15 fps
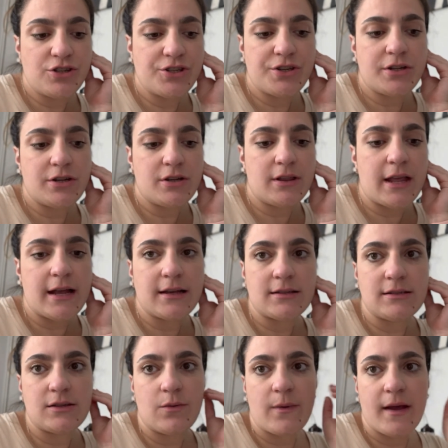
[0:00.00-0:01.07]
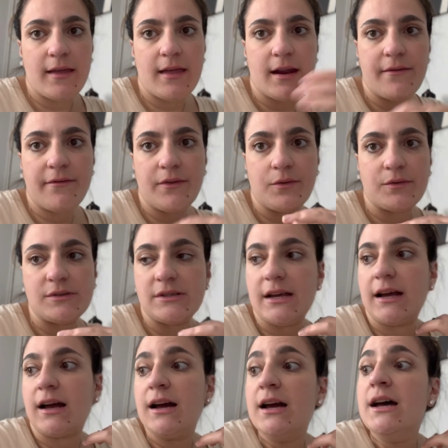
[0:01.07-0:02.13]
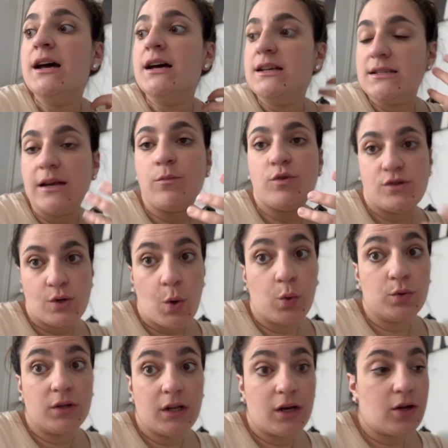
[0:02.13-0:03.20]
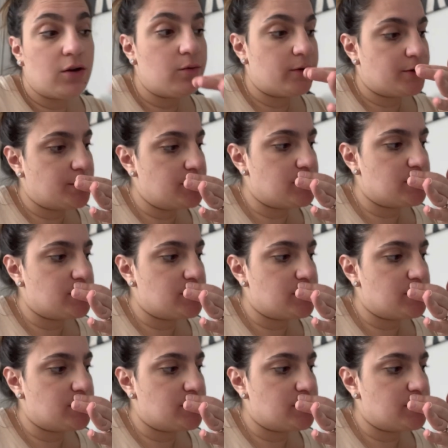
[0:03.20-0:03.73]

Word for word: She likes the way that it feels like someone's holding her when she's